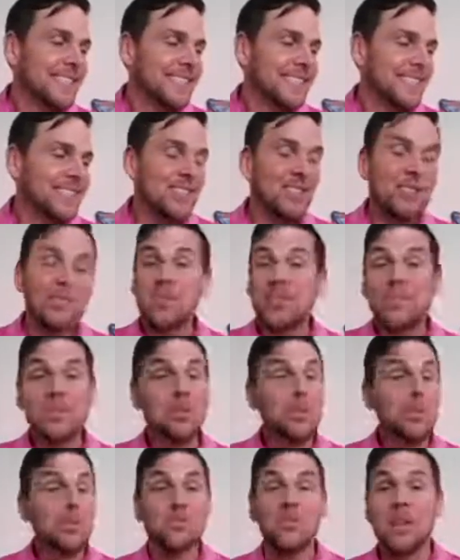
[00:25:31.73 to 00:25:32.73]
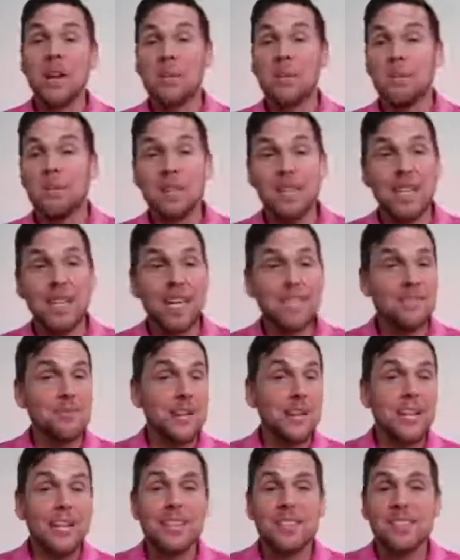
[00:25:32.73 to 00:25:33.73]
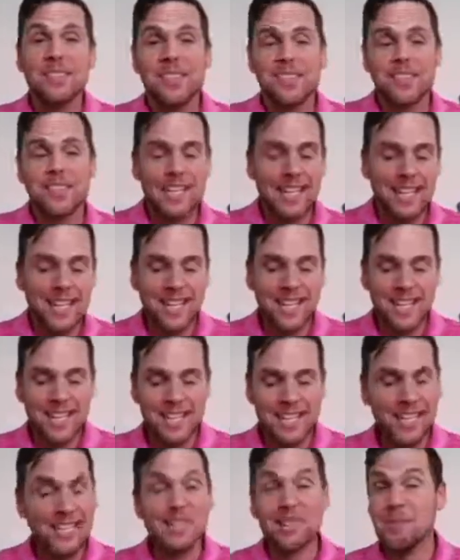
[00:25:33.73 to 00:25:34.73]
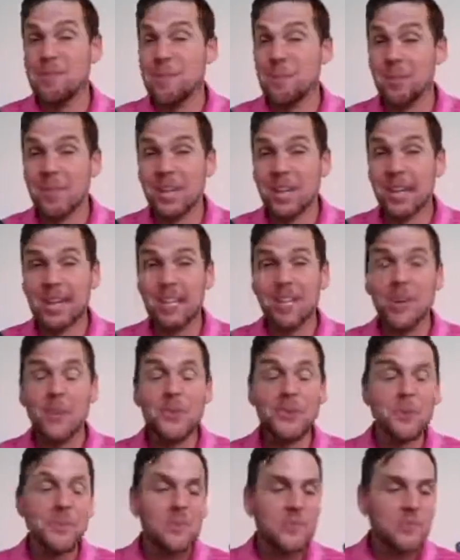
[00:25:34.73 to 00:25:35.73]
If they do, good for them, but not to my knowledge. And that's the people that I know.